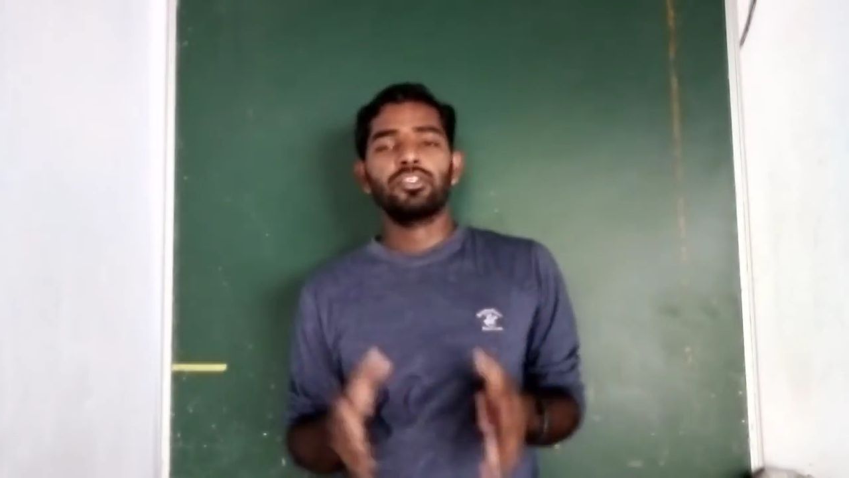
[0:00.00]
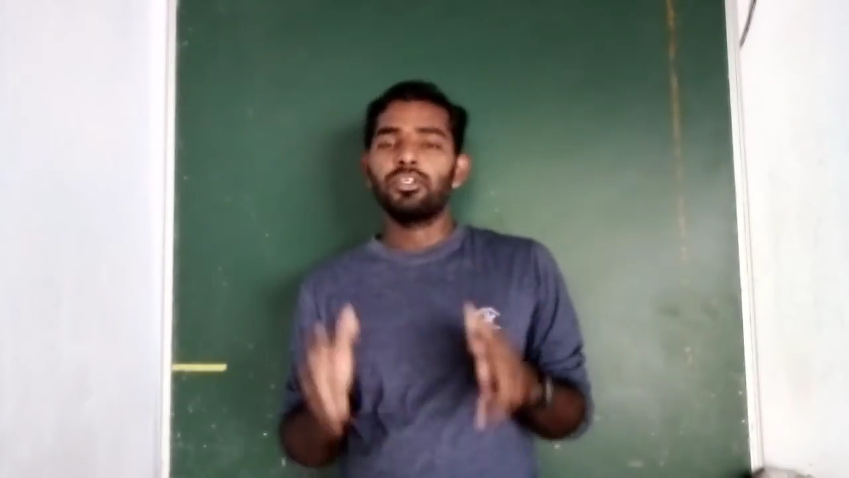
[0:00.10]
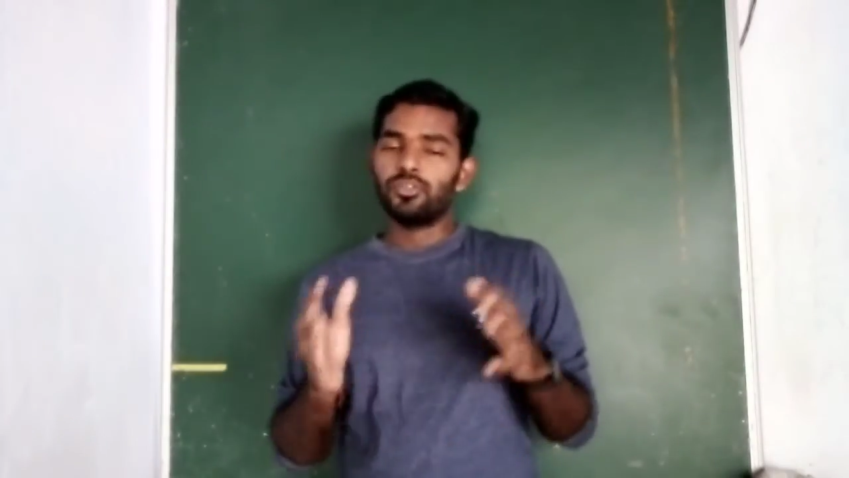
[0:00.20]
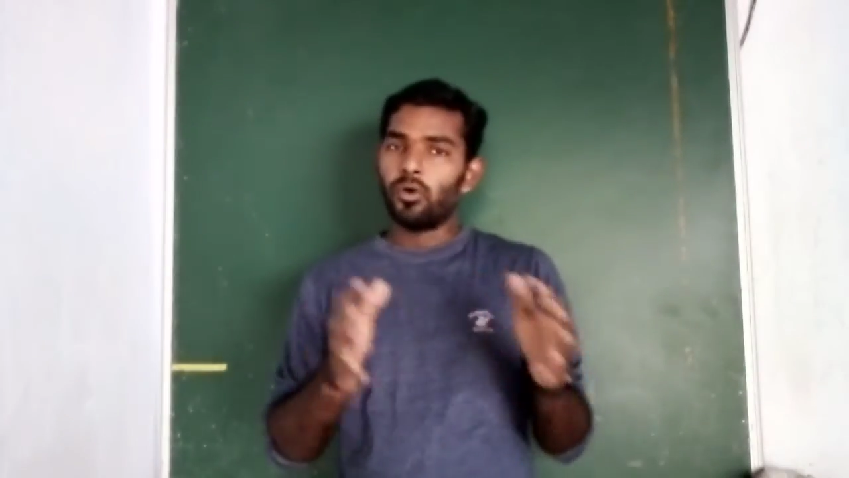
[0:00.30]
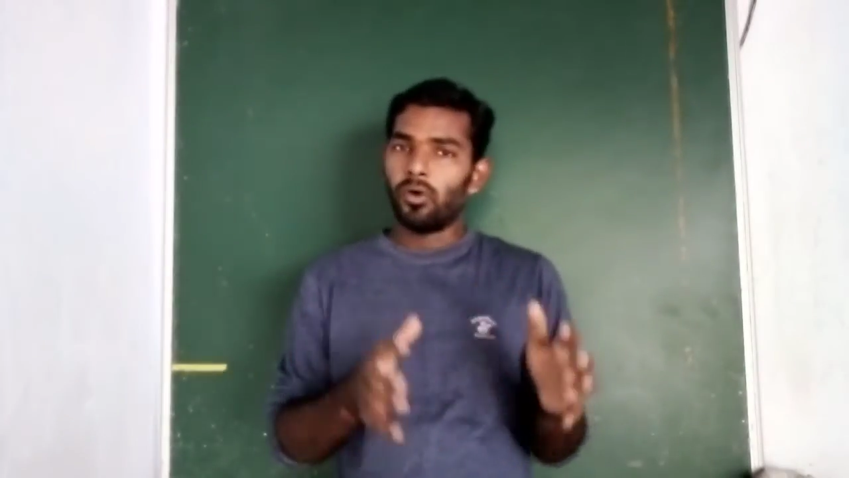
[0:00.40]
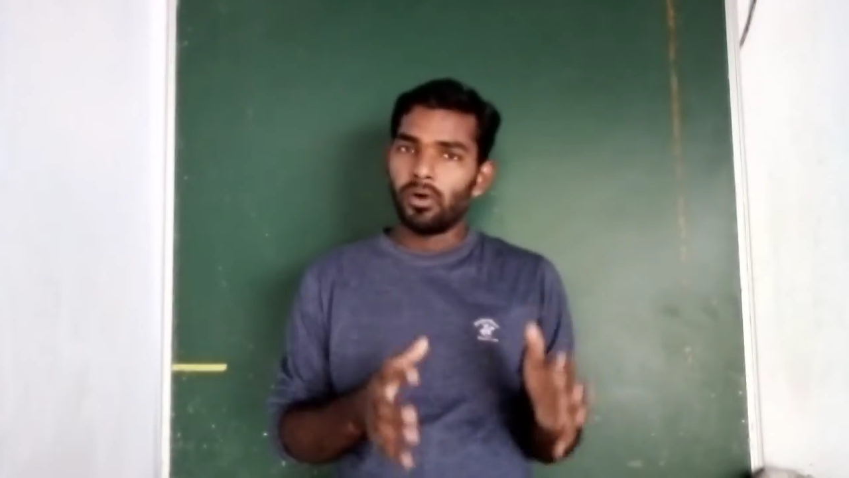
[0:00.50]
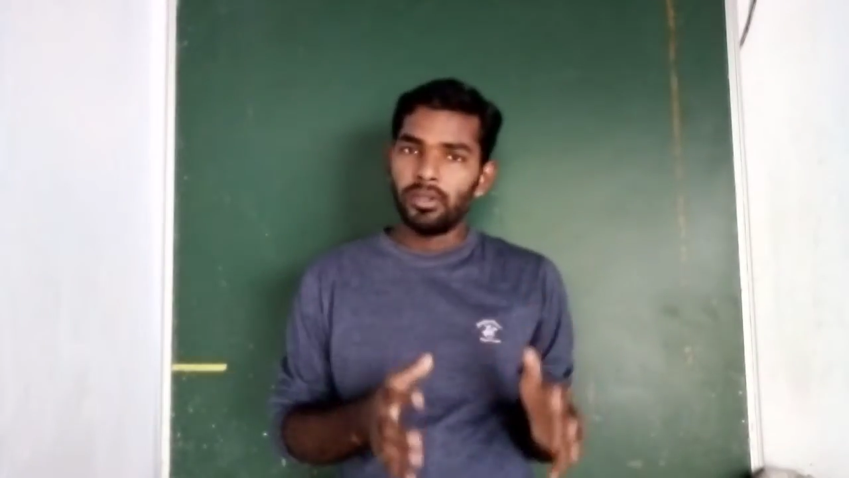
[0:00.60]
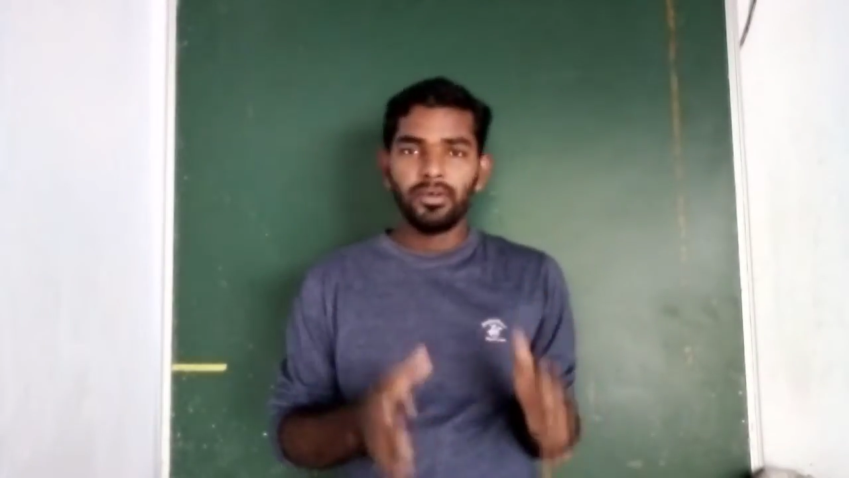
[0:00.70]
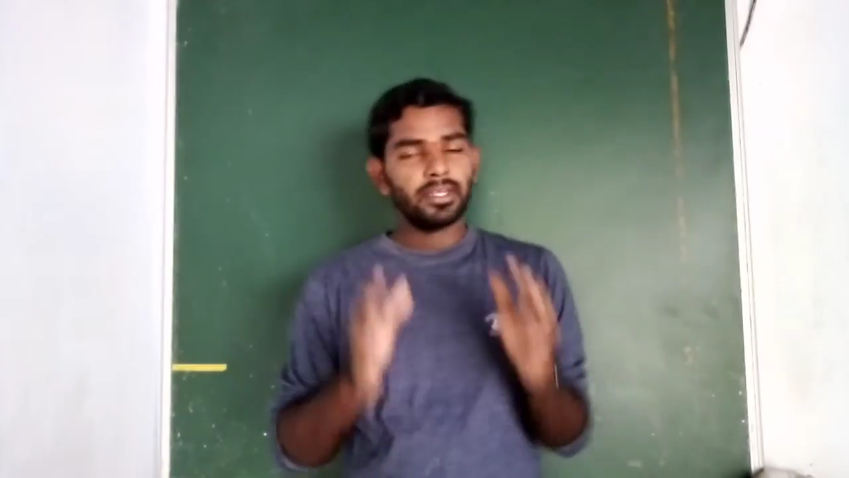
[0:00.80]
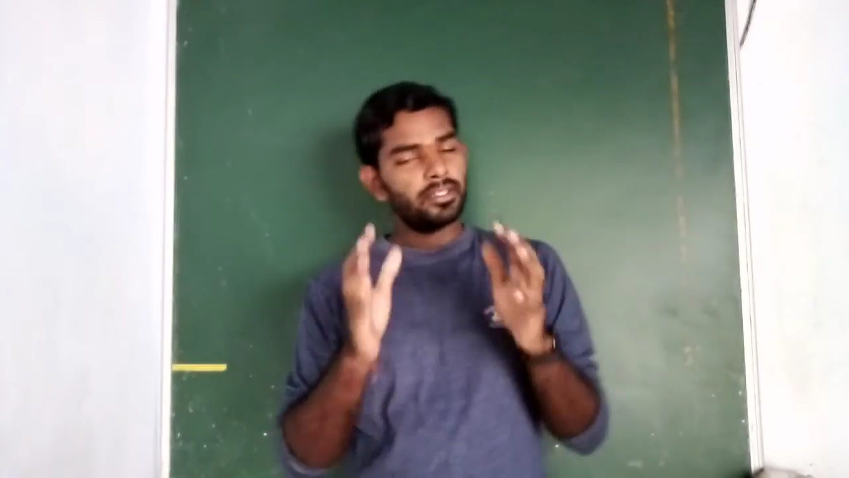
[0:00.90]
to all
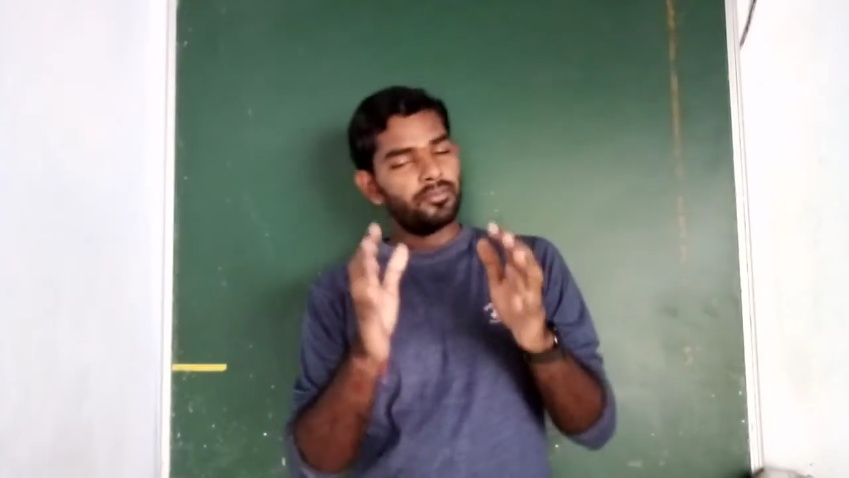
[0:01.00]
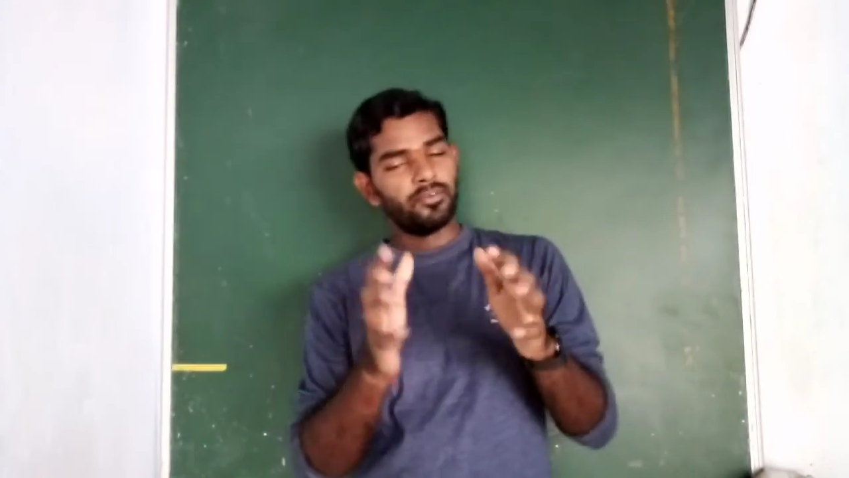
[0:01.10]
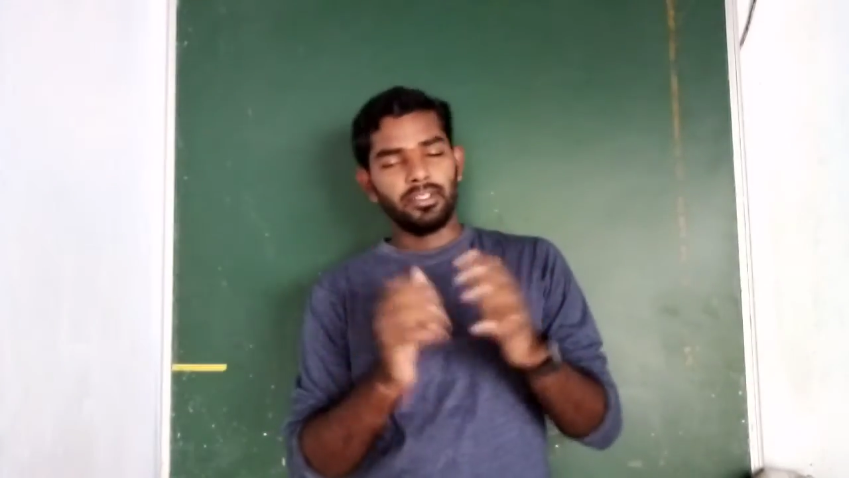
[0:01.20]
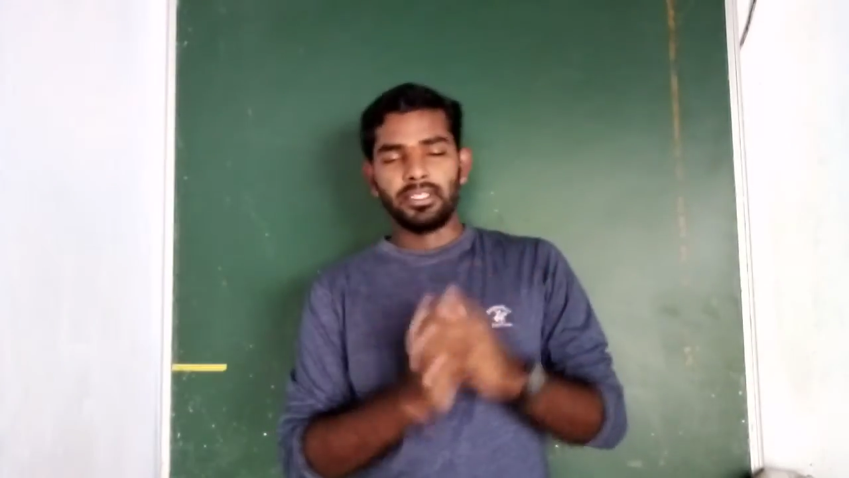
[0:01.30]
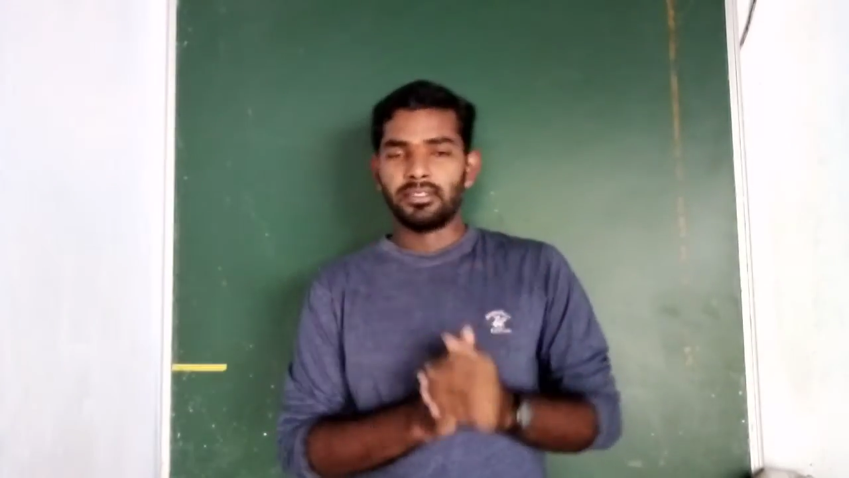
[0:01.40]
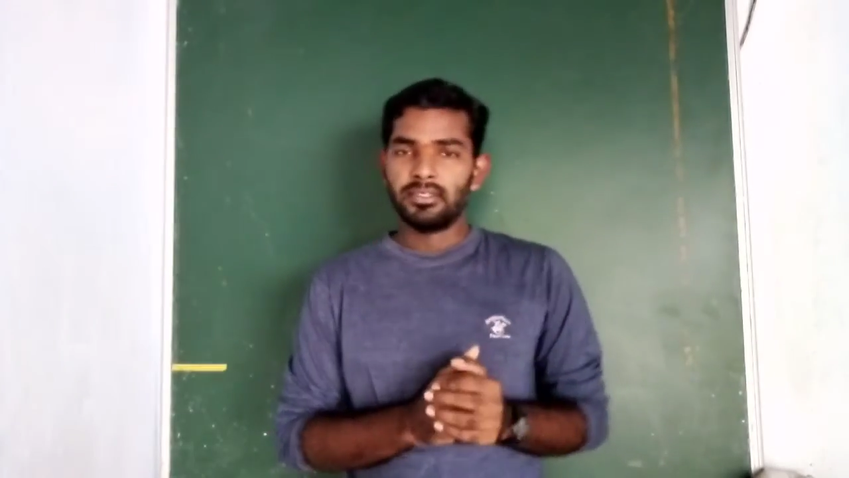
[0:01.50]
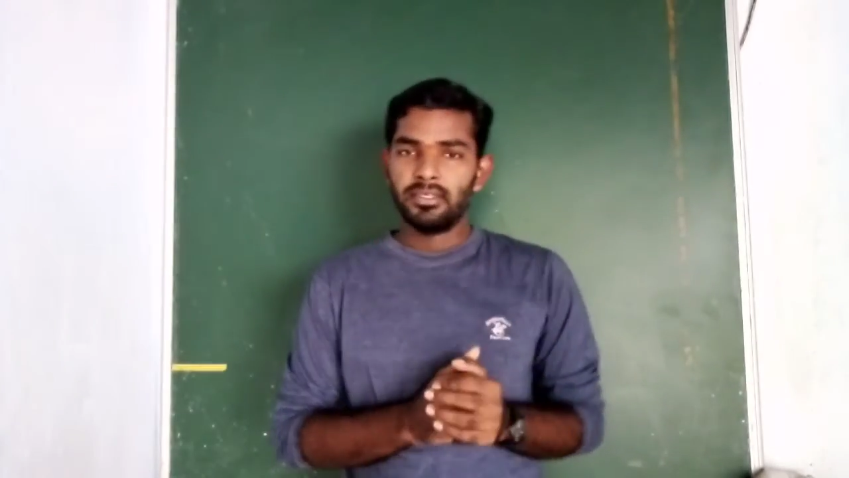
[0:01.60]
your fathers.